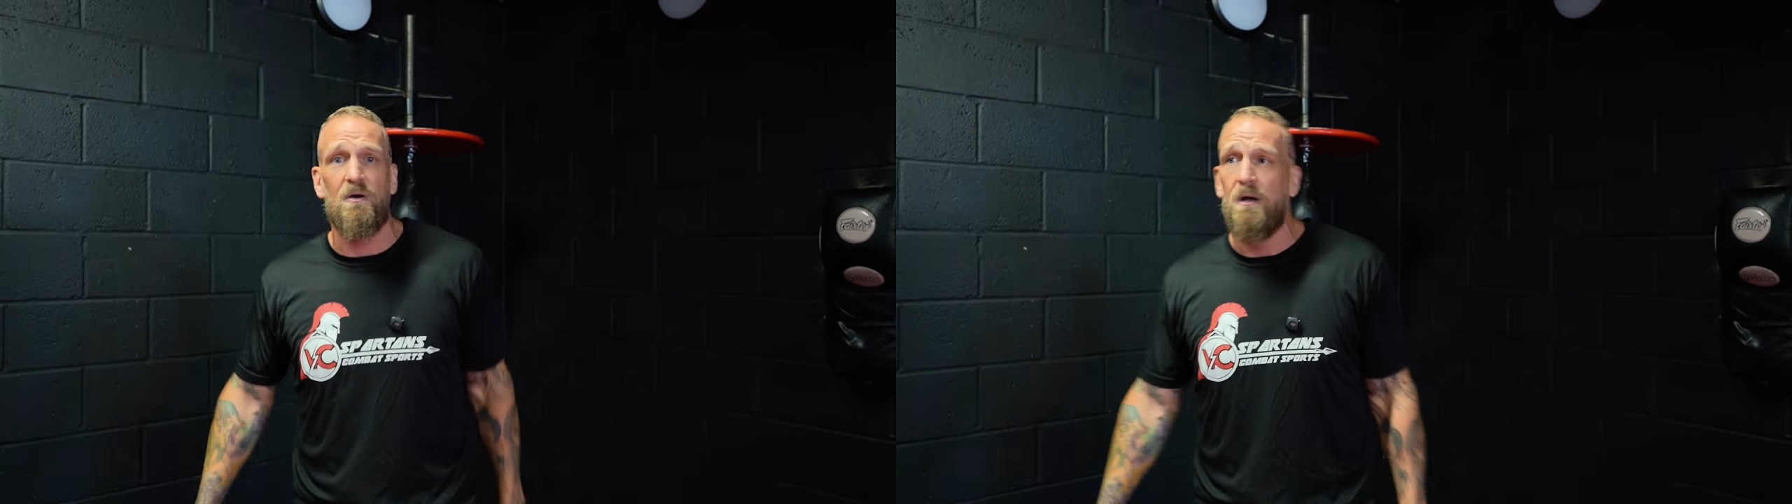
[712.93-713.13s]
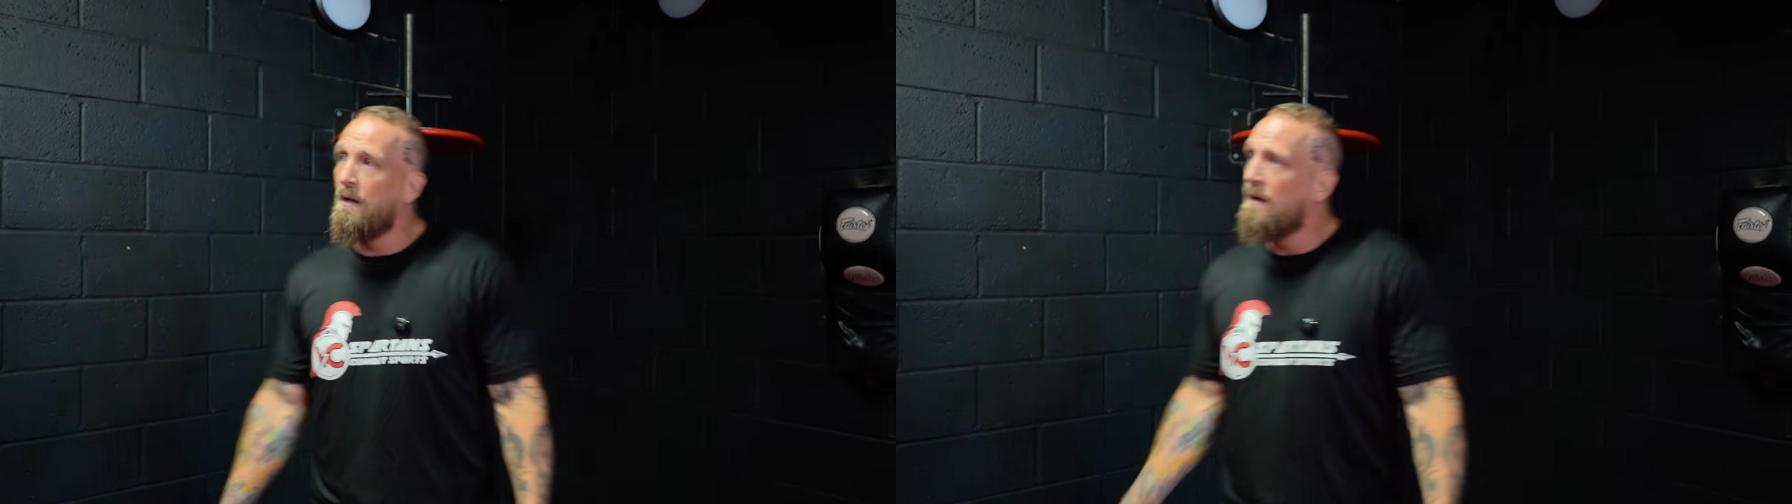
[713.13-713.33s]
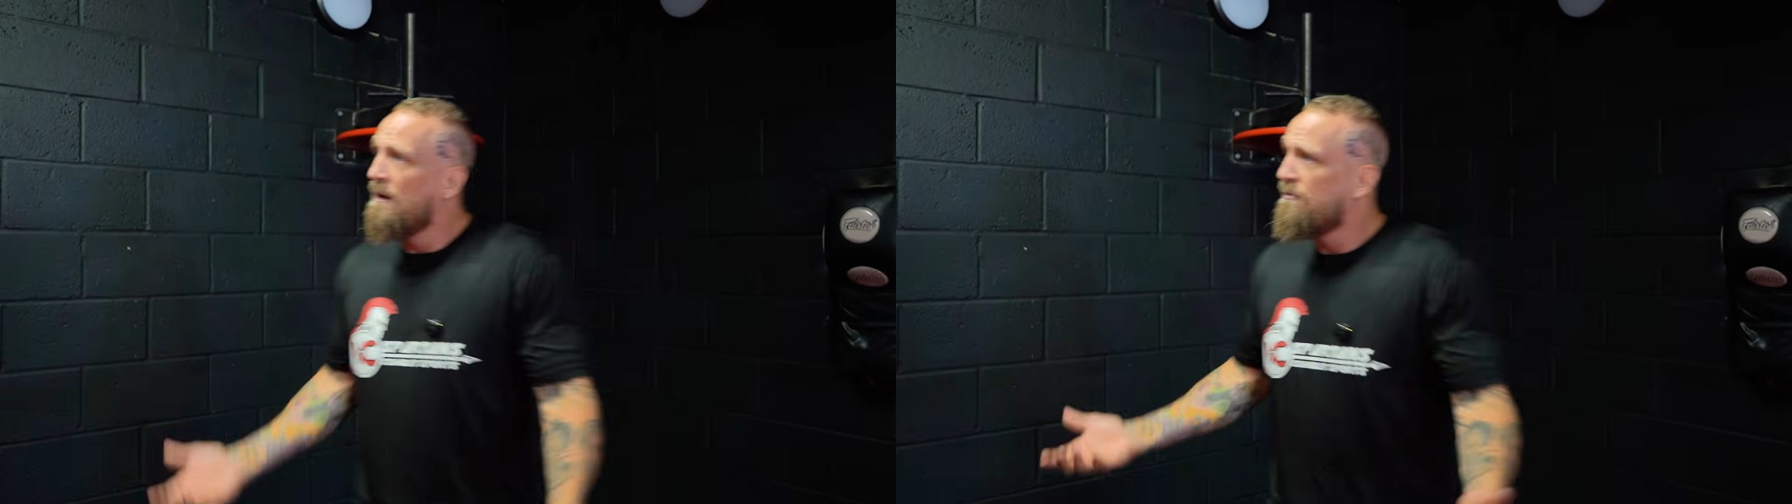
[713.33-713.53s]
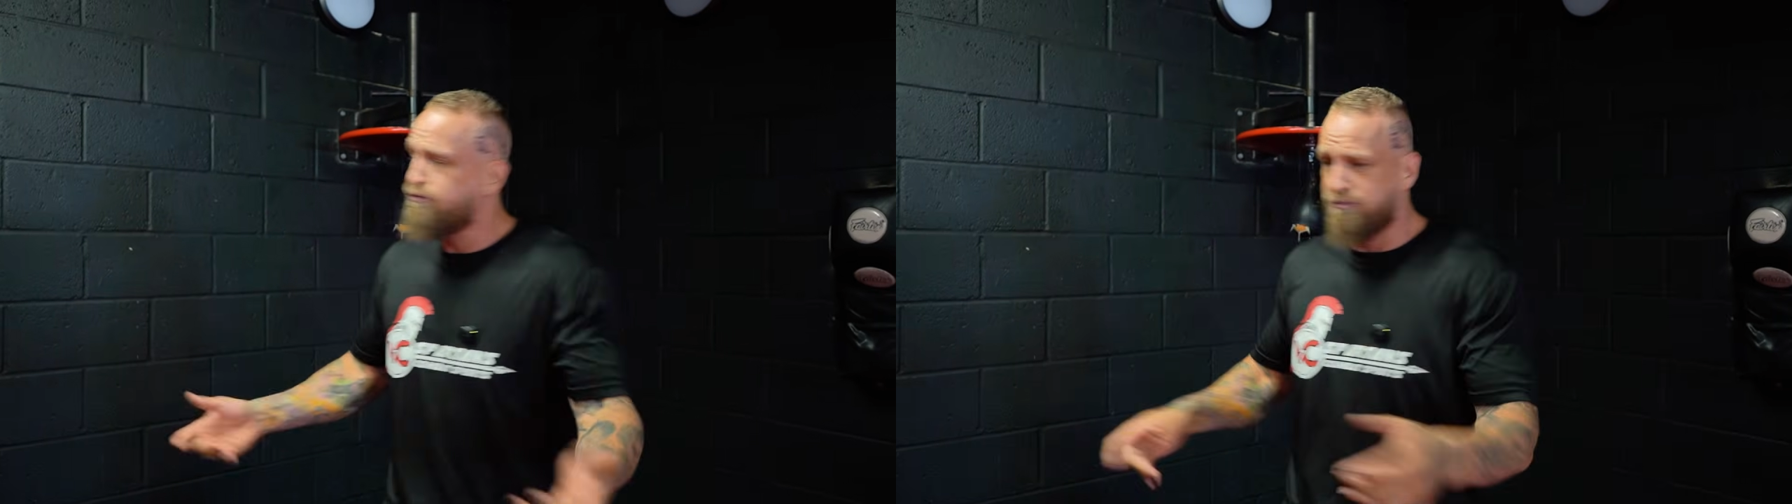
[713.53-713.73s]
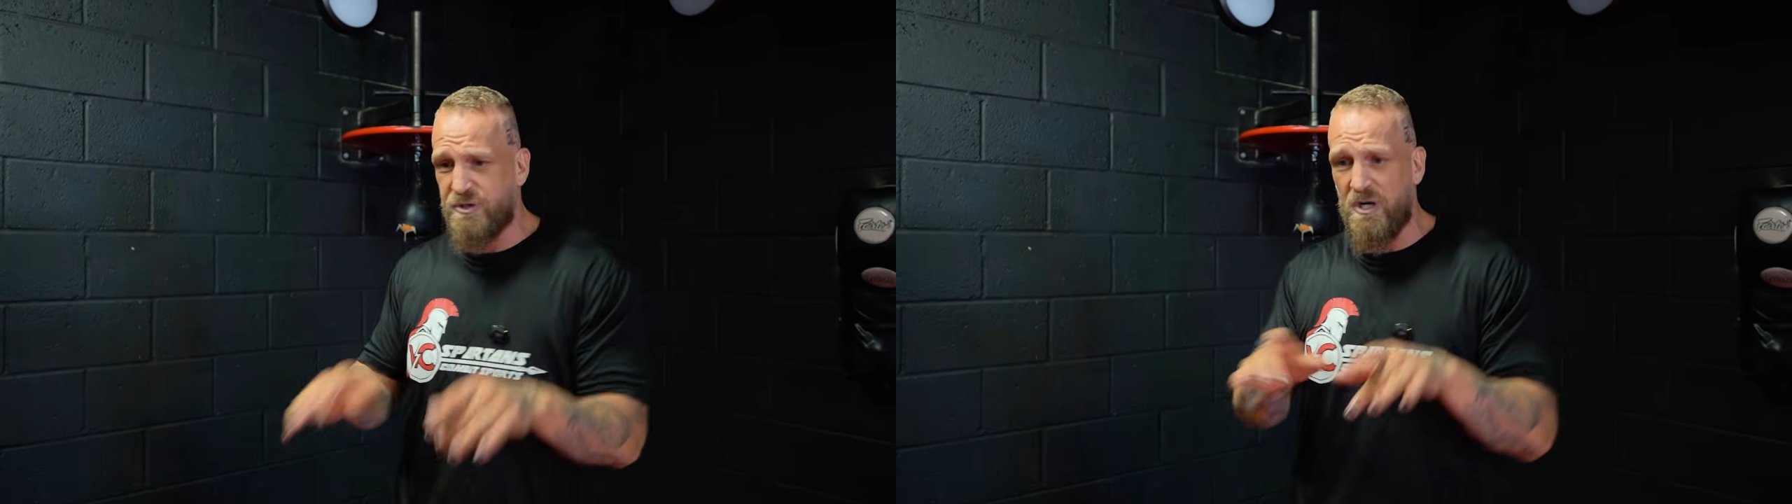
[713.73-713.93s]

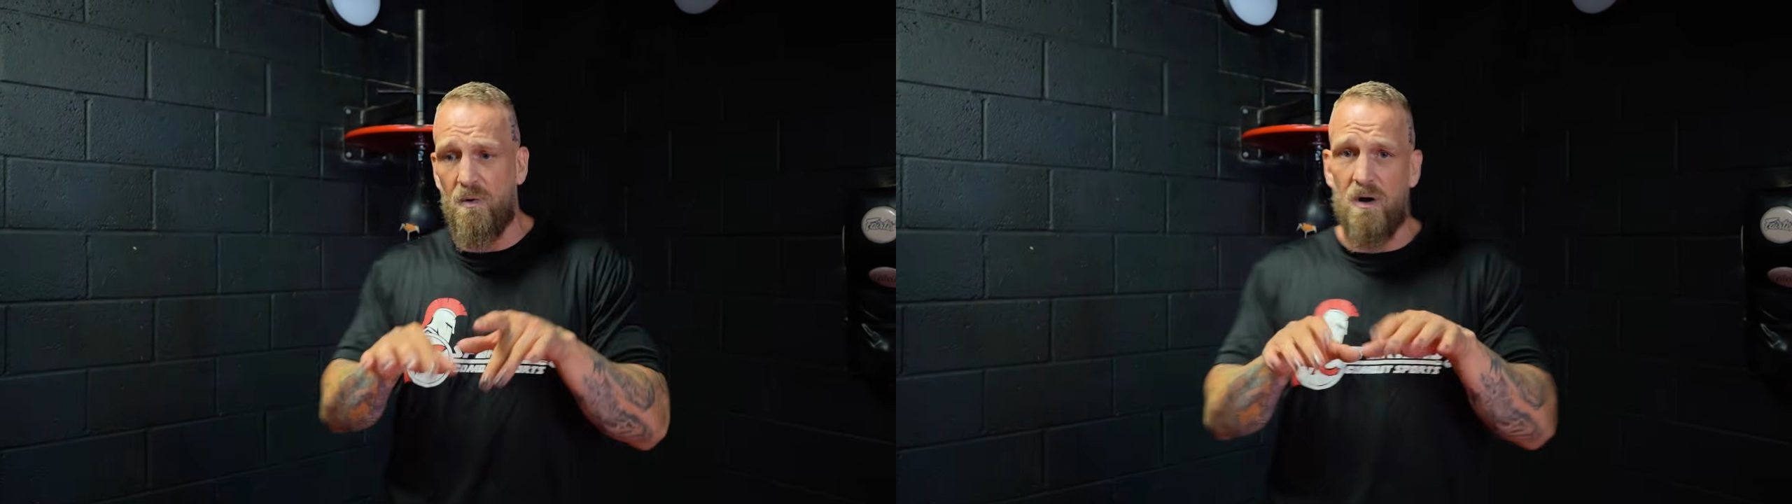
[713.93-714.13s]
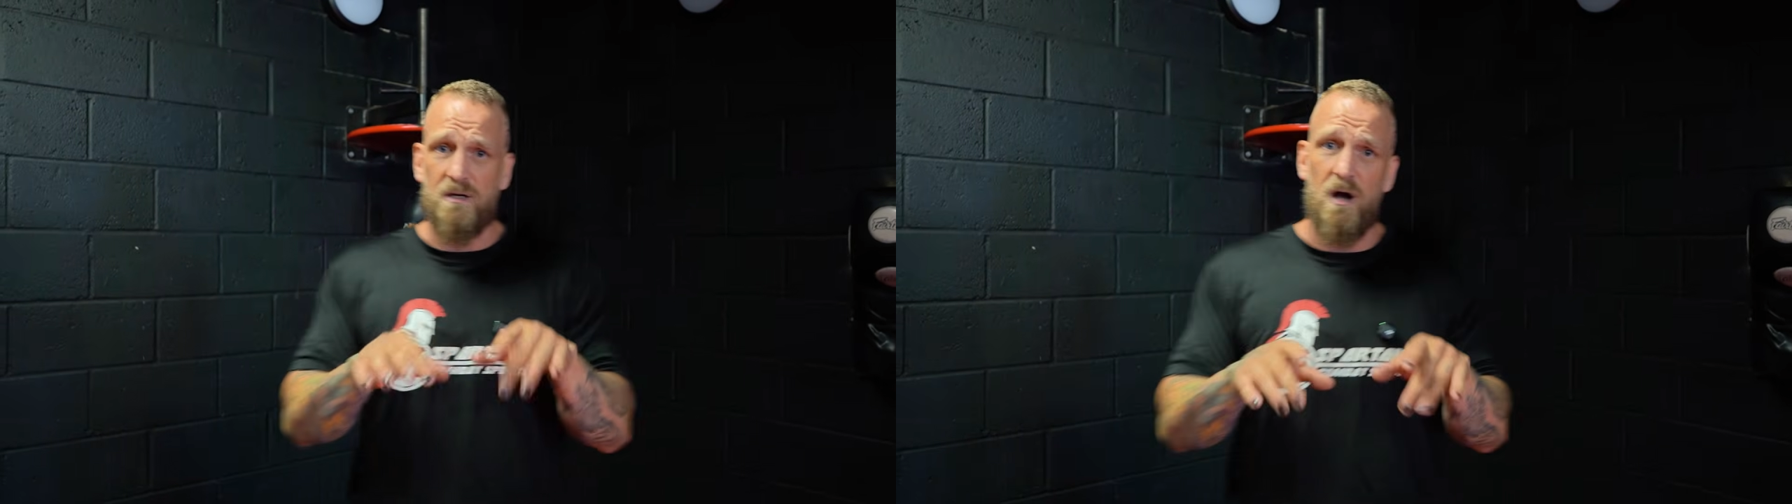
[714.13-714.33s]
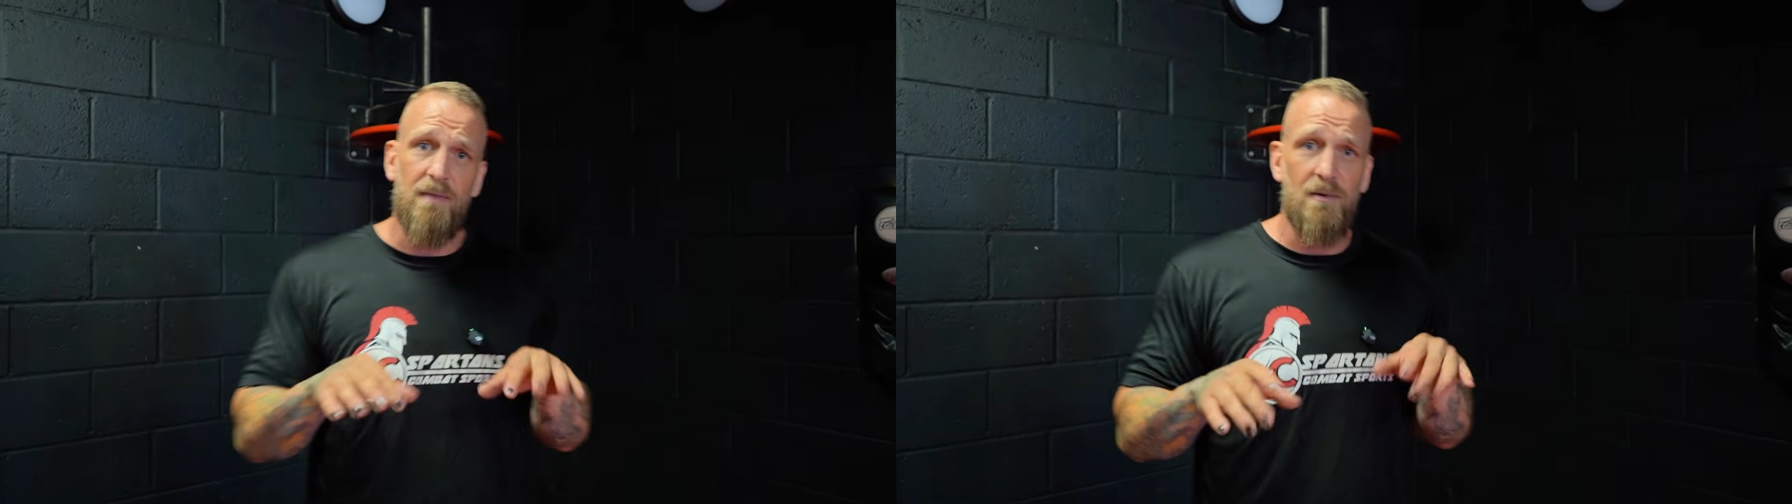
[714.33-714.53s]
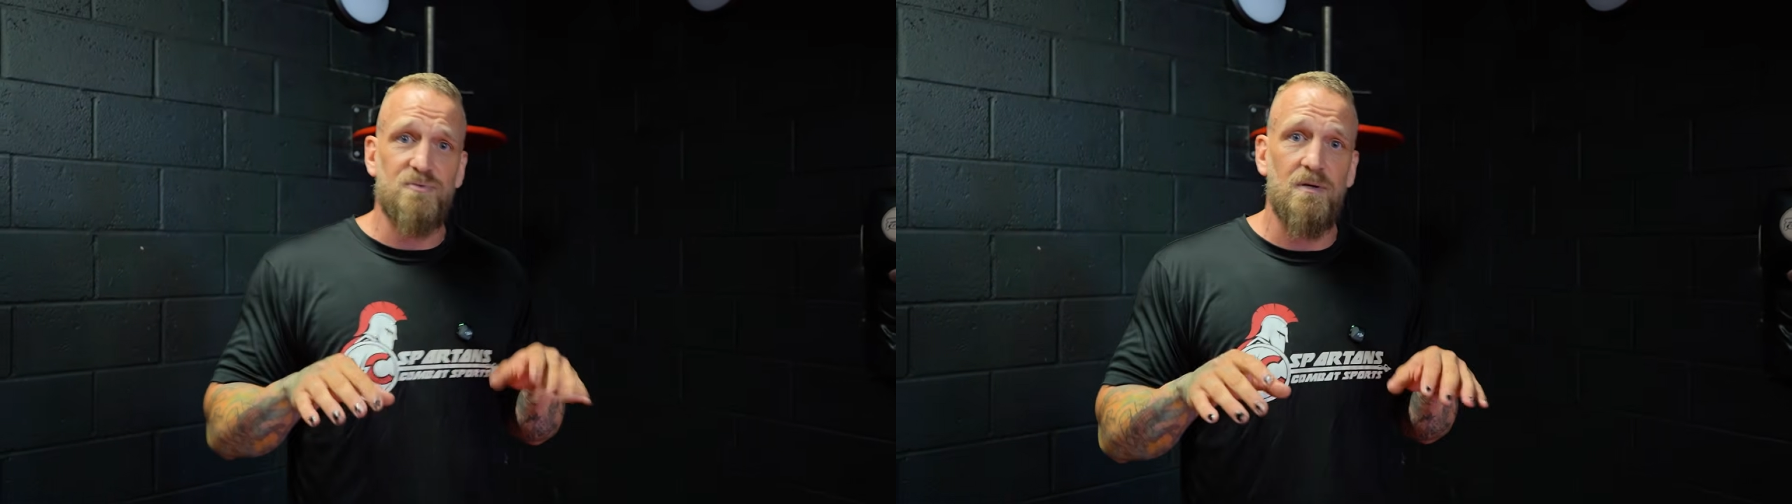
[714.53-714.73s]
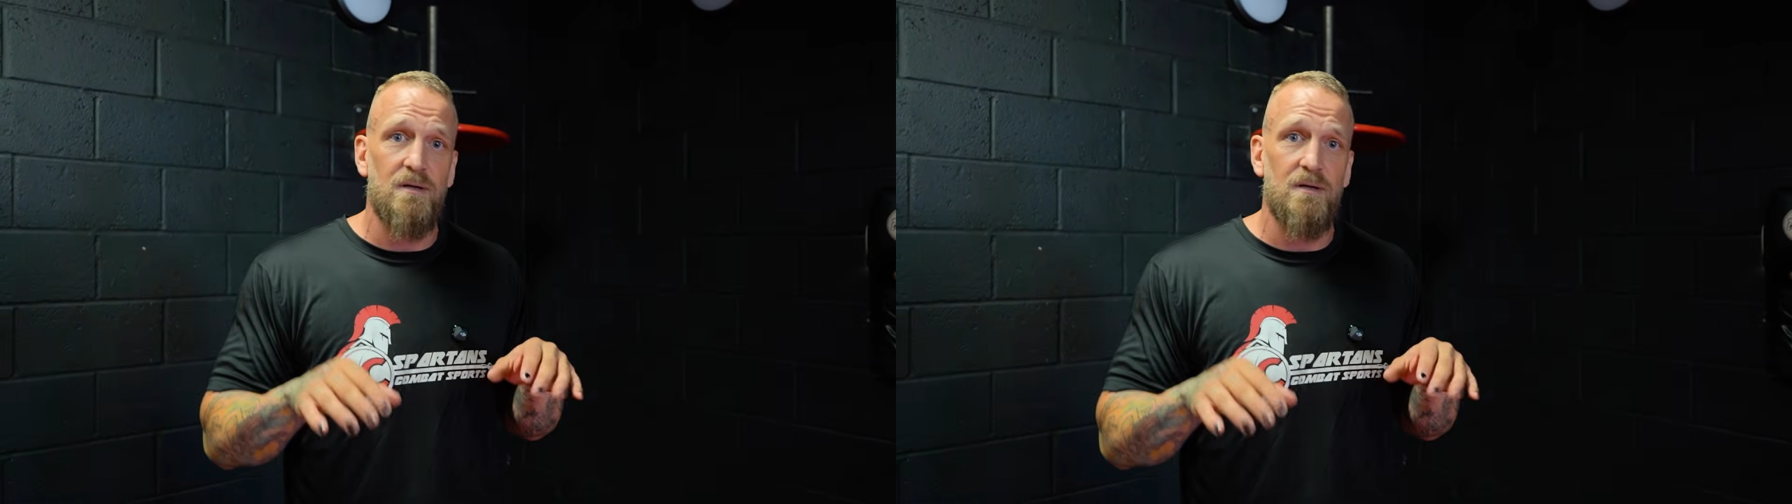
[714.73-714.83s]
do you know what, Carl, that was